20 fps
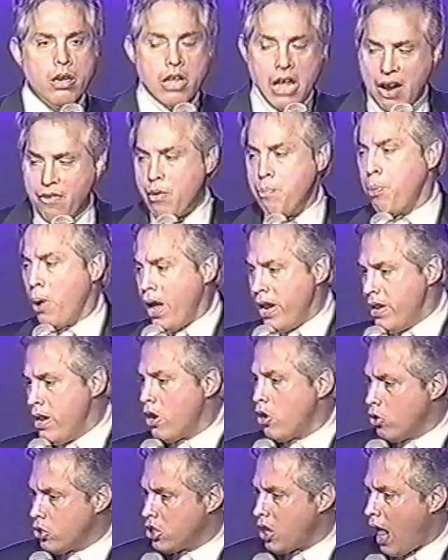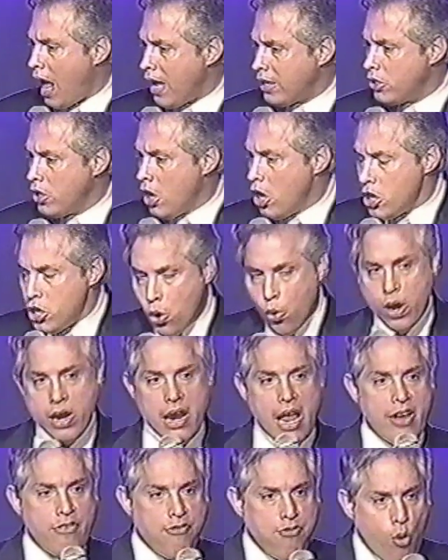You ever played nickel slots? You
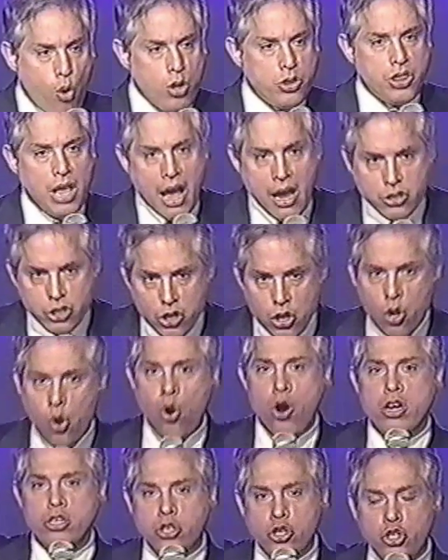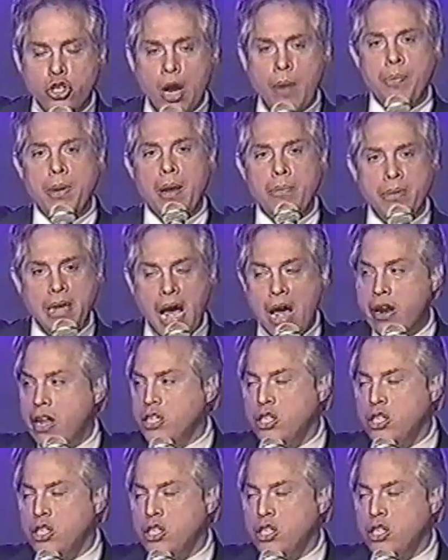win like 4,000 coins, you're jumping up and down.